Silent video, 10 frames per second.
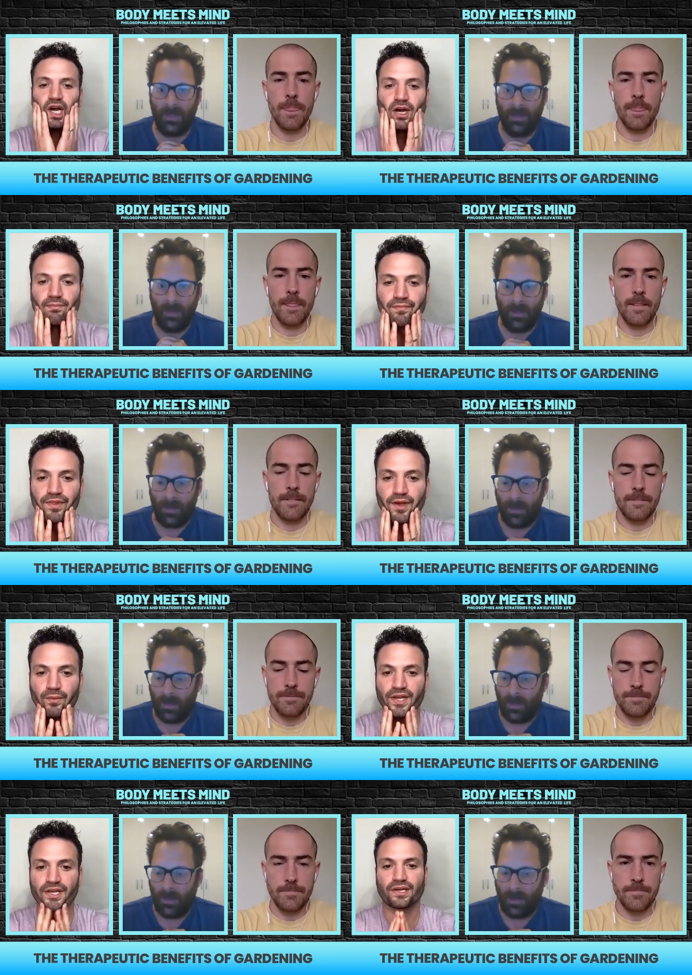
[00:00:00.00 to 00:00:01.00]
Speaker 1: um, that
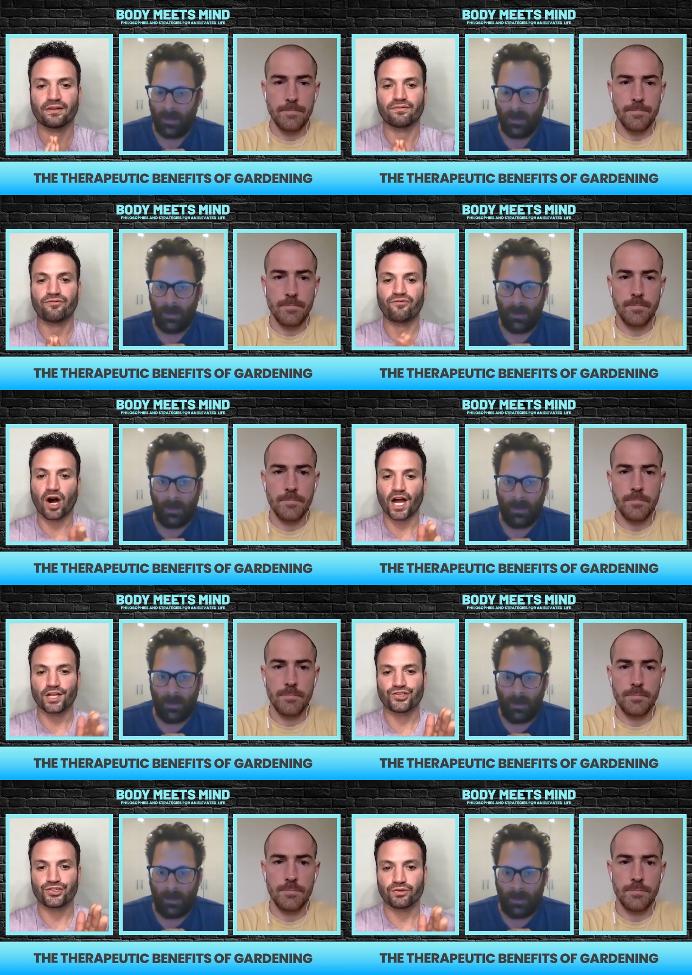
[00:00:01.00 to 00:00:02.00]
we can
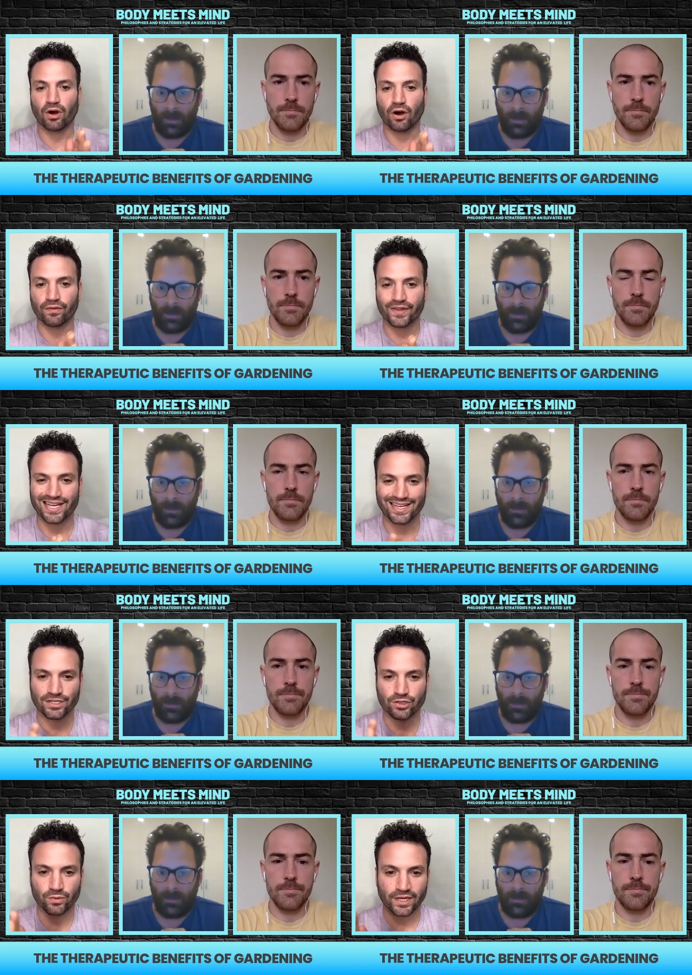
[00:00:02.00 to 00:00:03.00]
find you on the
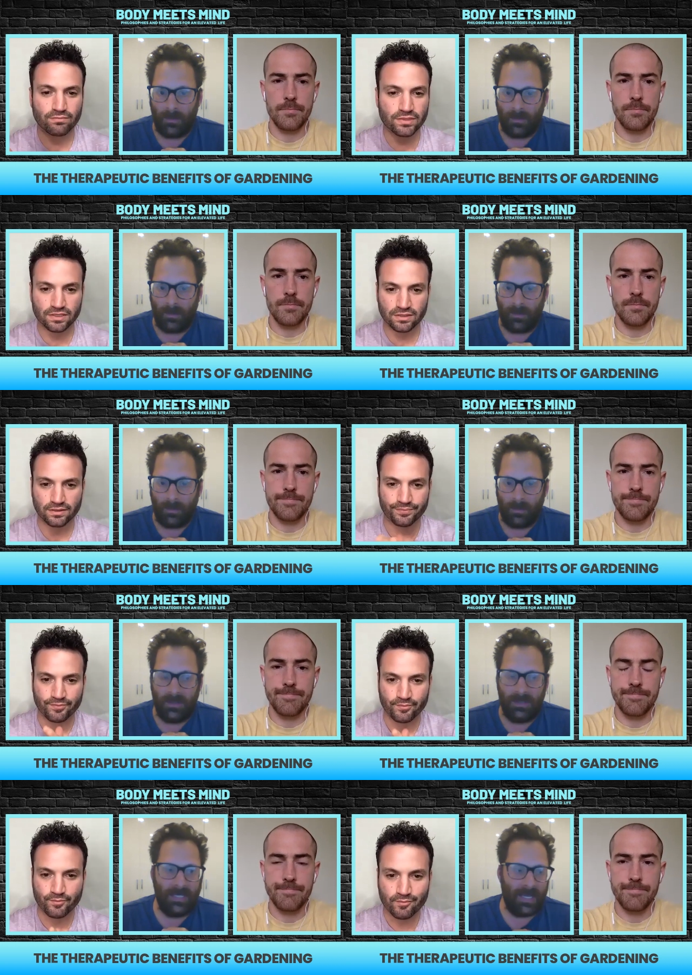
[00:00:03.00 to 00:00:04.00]
interwebs?
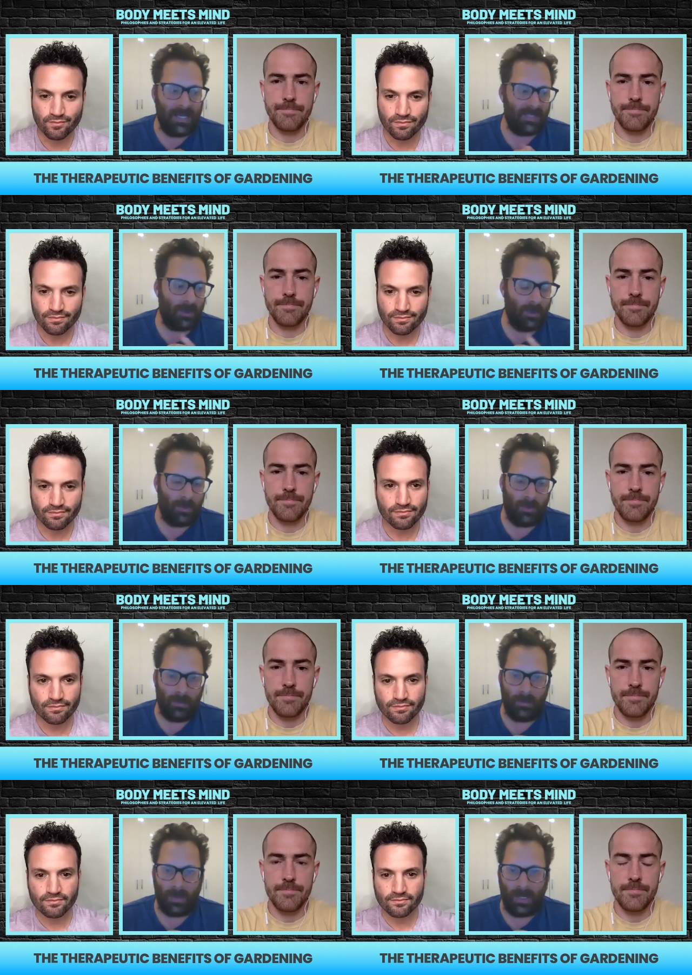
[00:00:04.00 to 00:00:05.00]
Yeah,
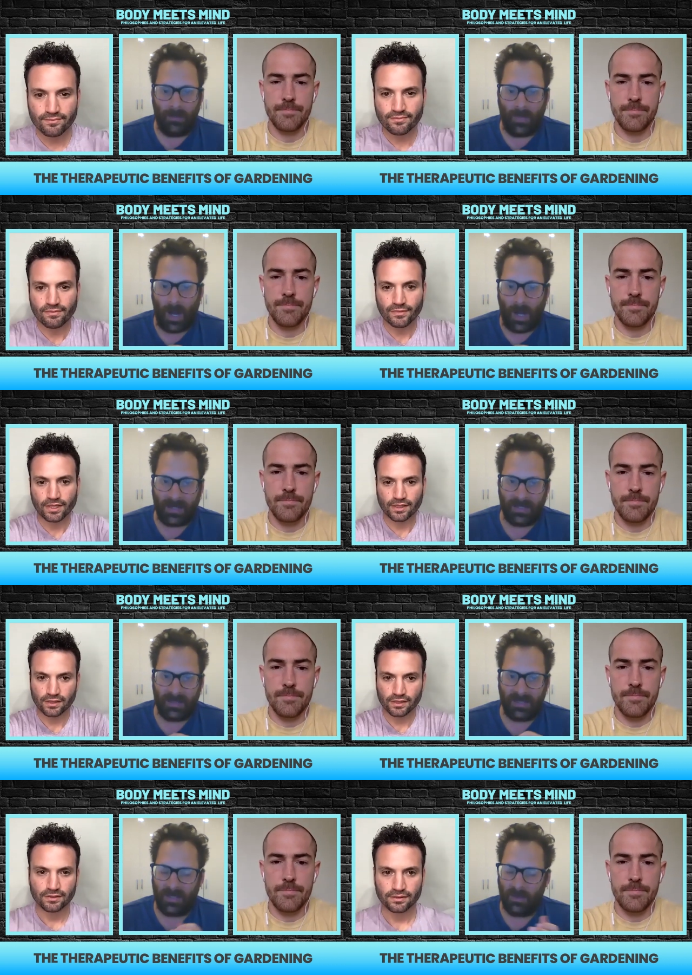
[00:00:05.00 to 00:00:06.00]
so um, I
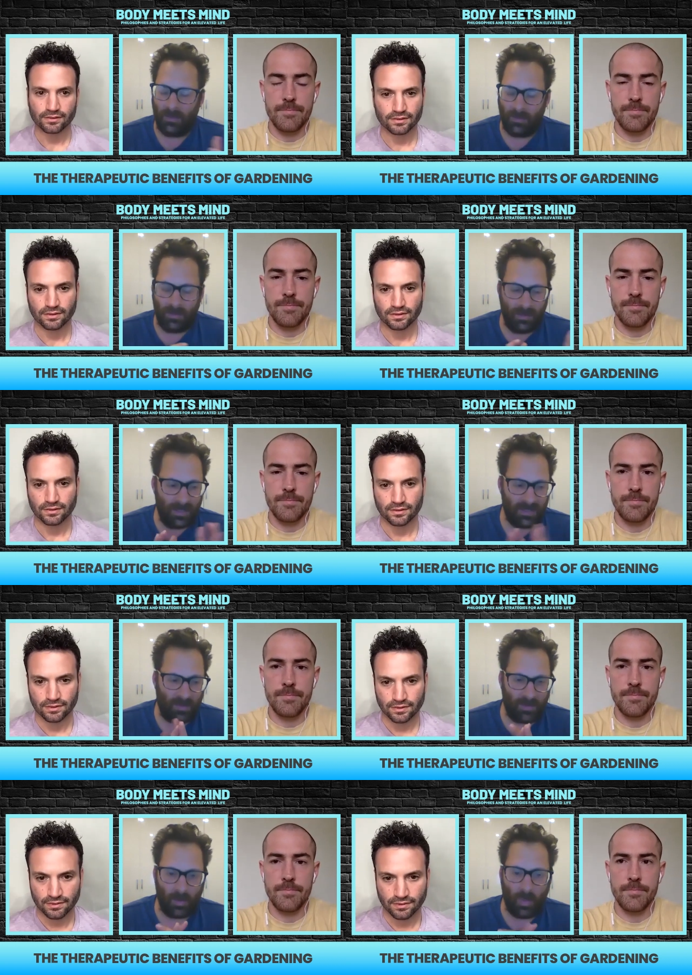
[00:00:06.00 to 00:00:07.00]
Speaker 2: you. There's
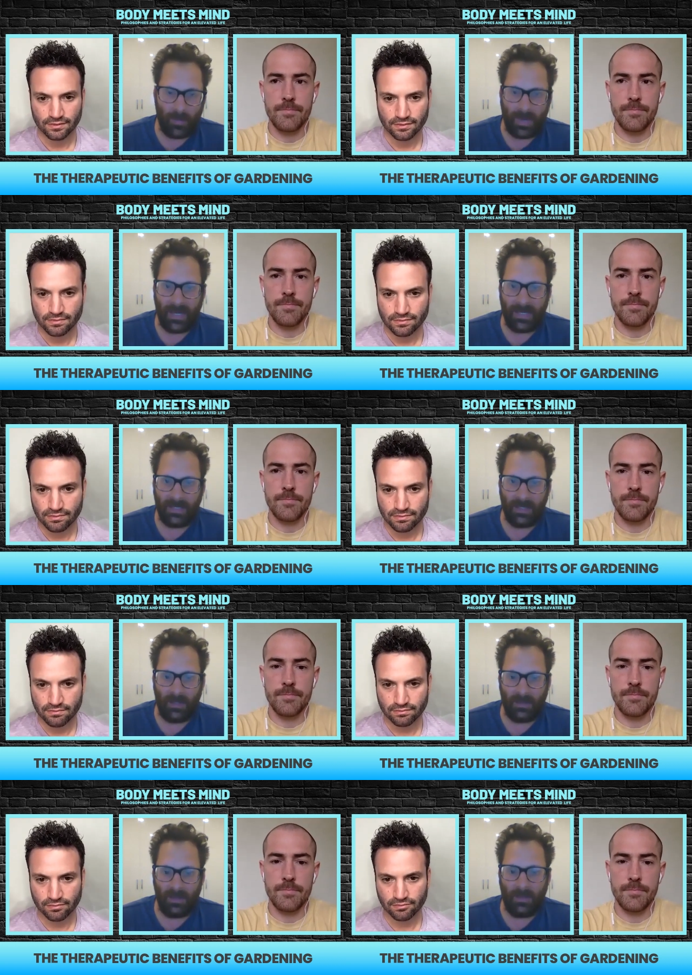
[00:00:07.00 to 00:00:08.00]
I've got a web pay
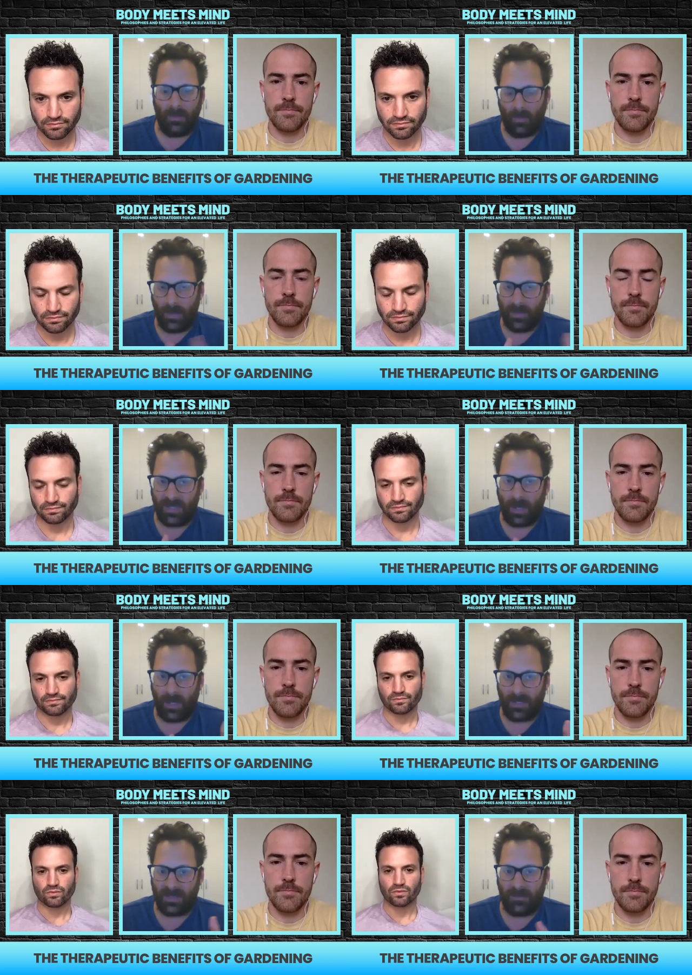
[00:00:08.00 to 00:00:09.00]
a, a
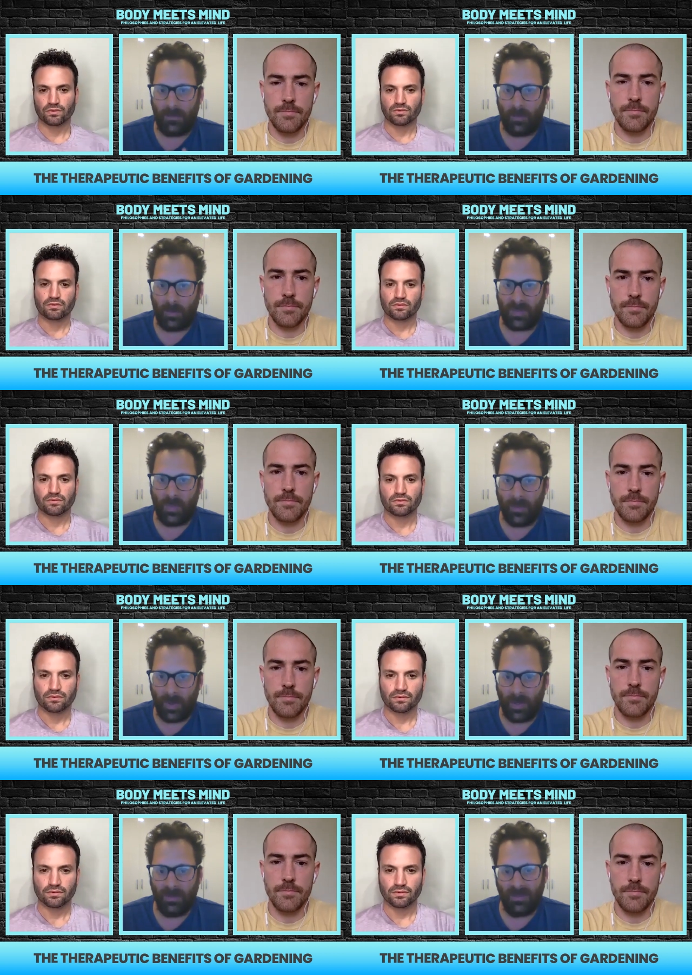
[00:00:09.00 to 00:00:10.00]
website for
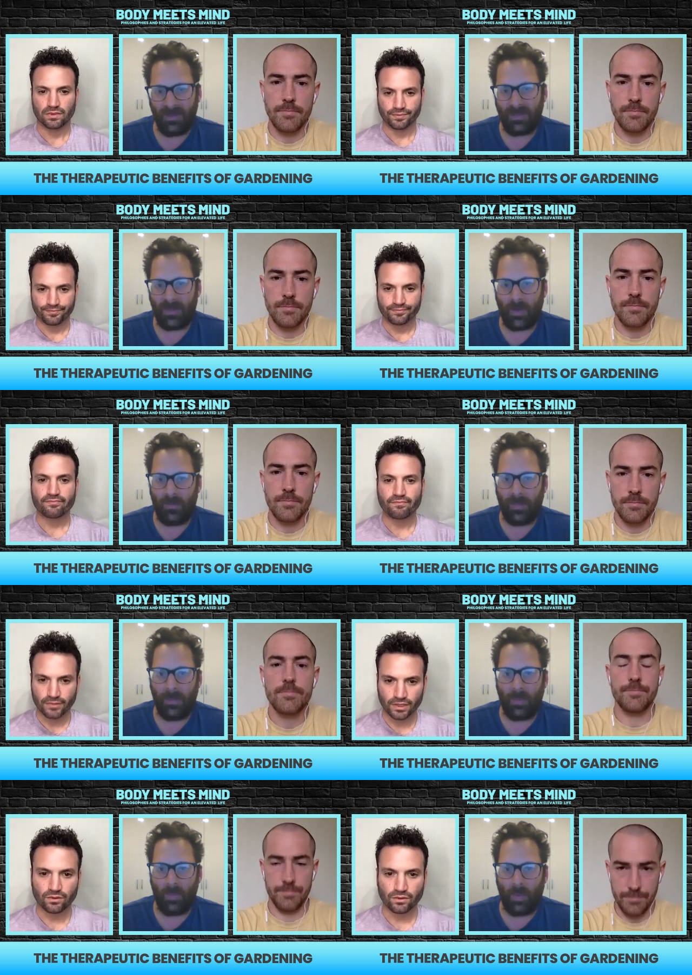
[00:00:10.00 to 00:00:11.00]
Swinburne, so
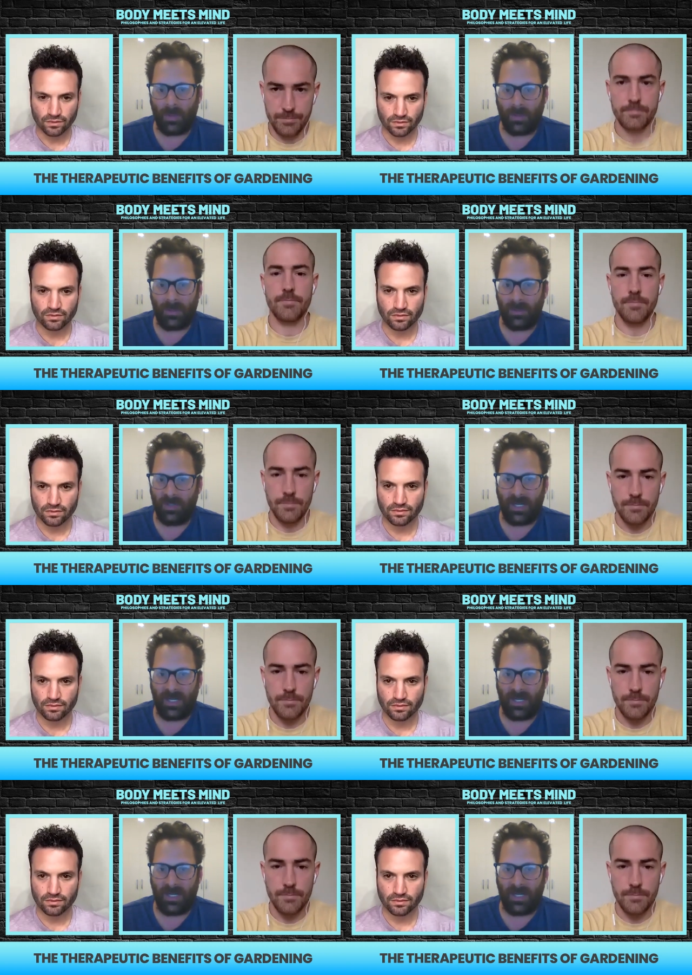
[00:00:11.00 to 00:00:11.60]
people want to